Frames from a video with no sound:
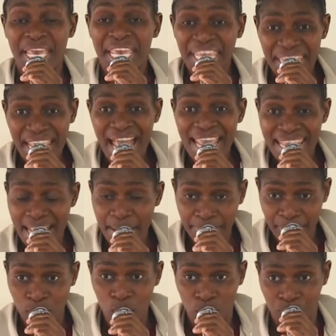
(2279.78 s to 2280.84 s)
Here I
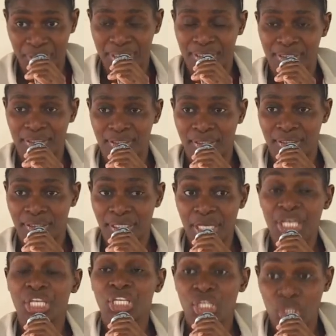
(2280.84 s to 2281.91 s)
am, Lord.
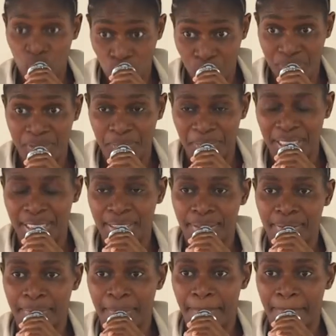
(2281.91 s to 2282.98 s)
Use me.